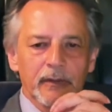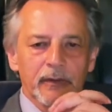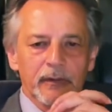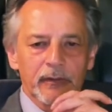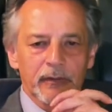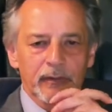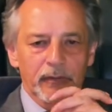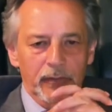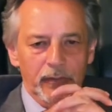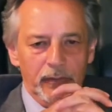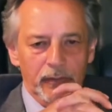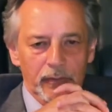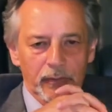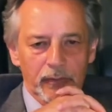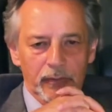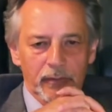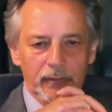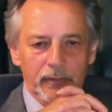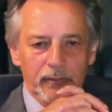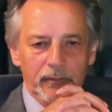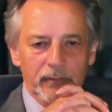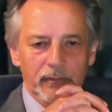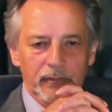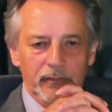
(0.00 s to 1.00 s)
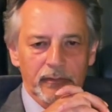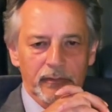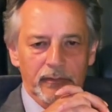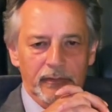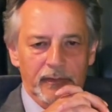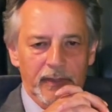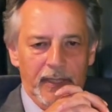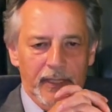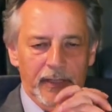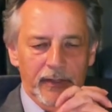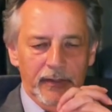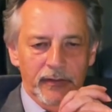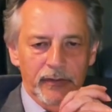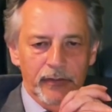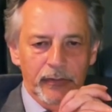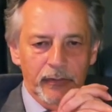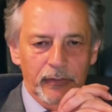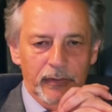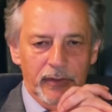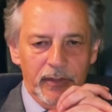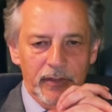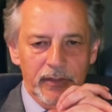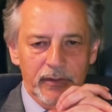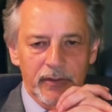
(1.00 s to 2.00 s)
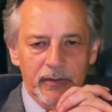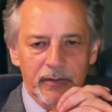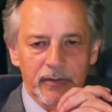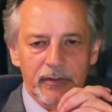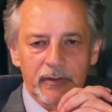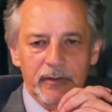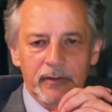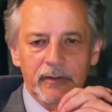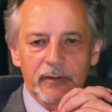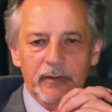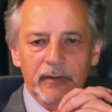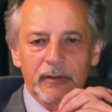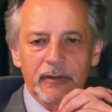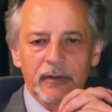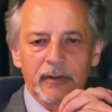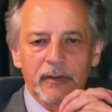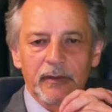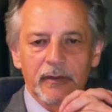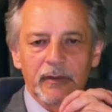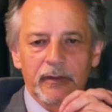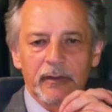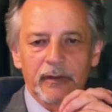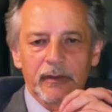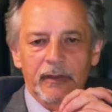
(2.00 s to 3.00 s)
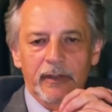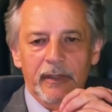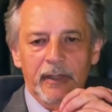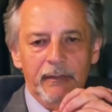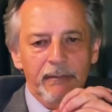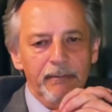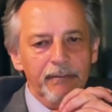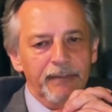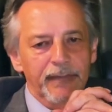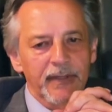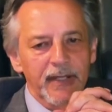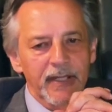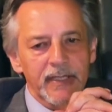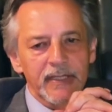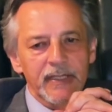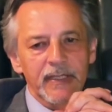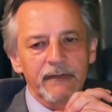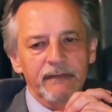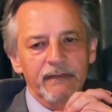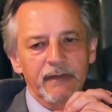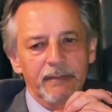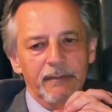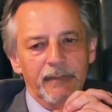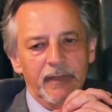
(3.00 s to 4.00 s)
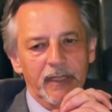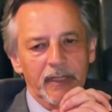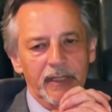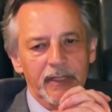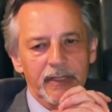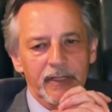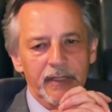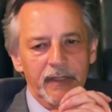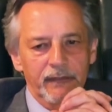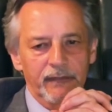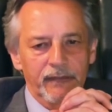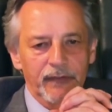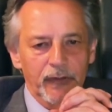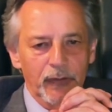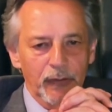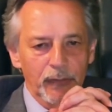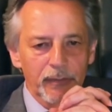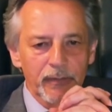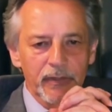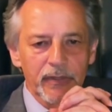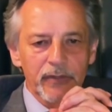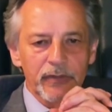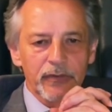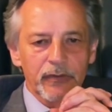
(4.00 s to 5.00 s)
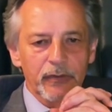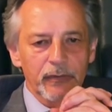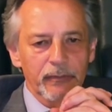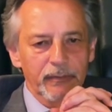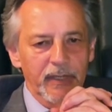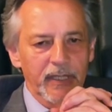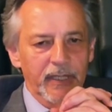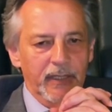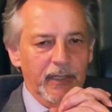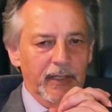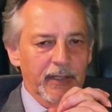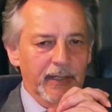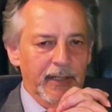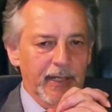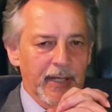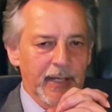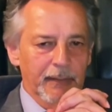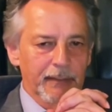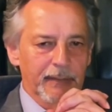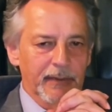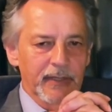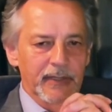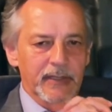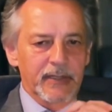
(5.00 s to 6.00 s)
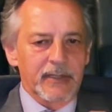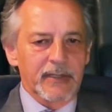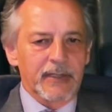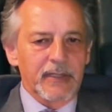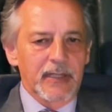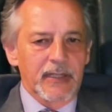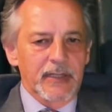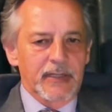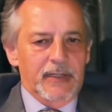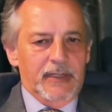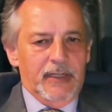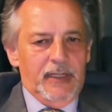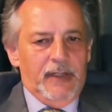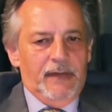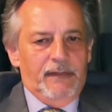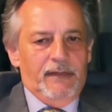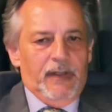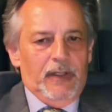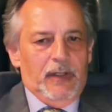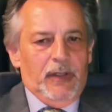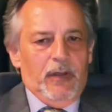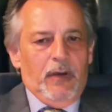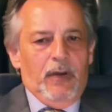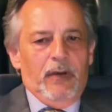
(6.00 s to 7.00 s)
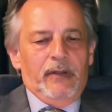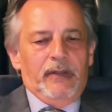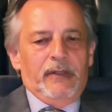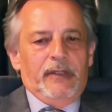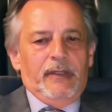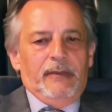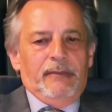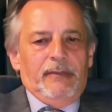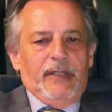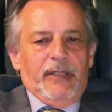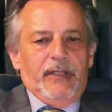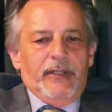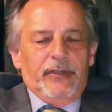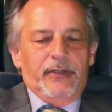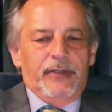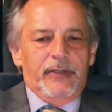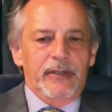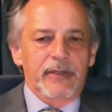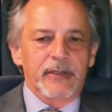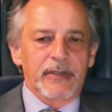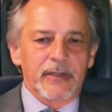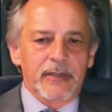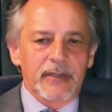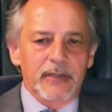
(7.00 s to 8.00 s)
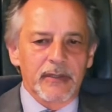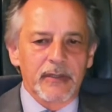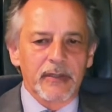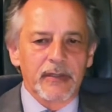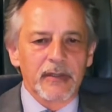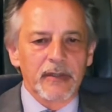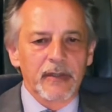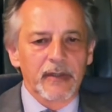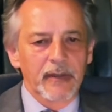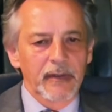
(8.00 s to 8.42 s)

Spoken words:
So thanks to this impressive ability of humans to make our habits serve our long-term interests,